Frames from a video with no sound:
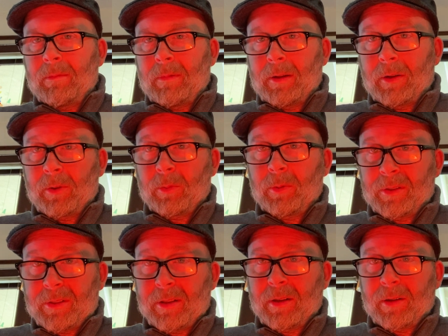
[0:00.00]
In other
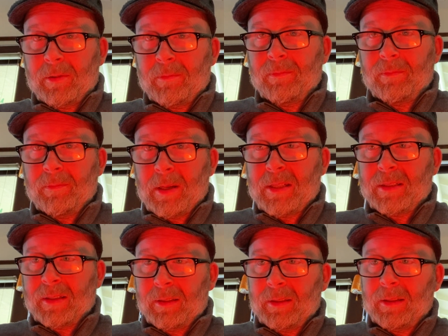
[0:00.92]
words, they're
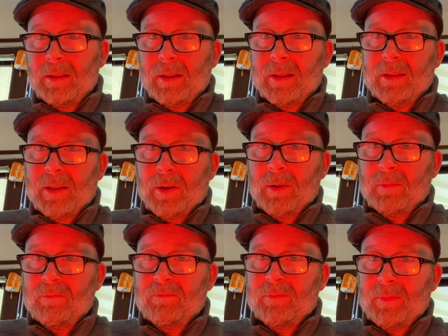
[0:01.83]
basically like
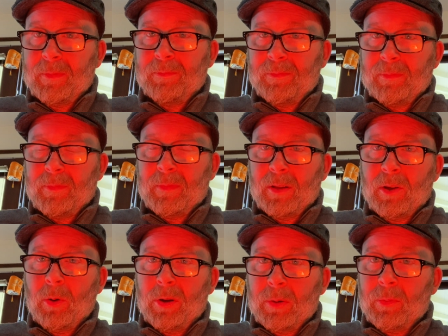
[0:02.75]
they're
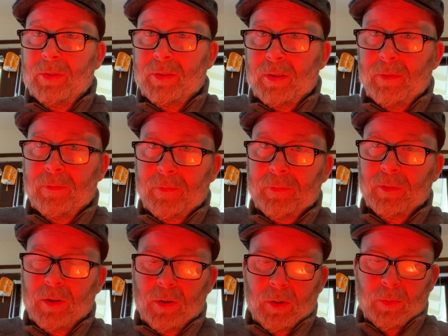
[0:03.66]
going with the
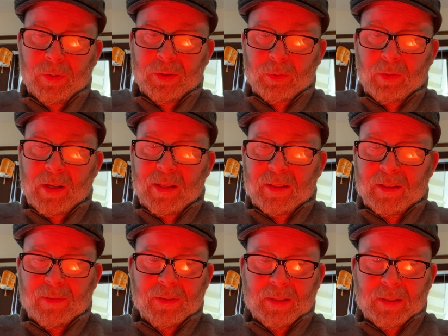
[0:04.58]
flow. The trend
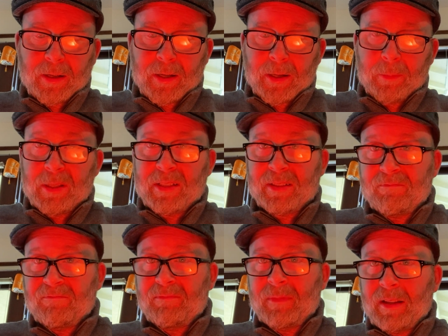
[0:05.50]
of the time is
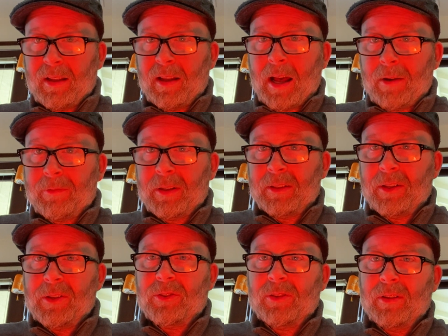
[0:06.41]

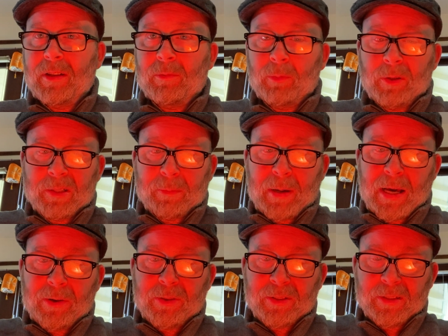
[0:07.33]
affectation in one's
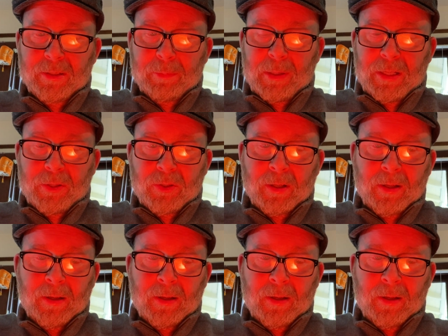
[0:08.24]
manners and speech.